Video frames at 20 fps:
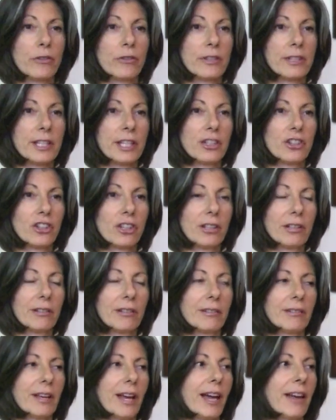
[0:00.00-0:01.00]
physician.
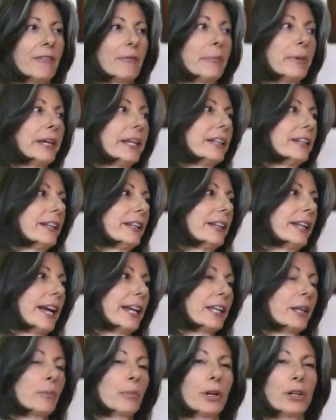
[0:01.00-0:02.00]
I've been an
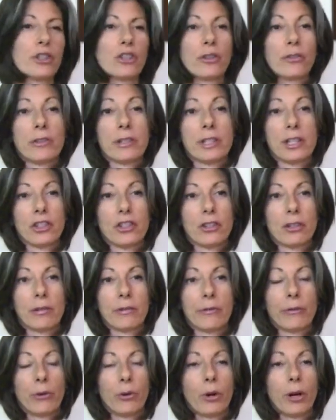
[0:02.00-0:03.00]
acupuncture physician
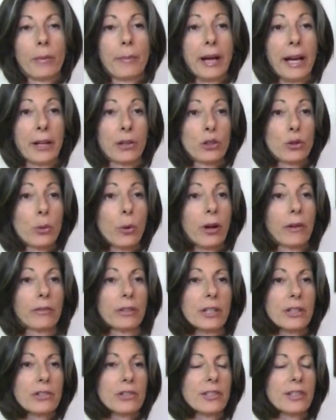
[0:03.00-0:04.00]
for about 12
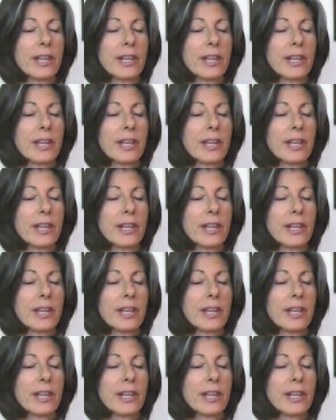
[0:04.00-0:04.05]
years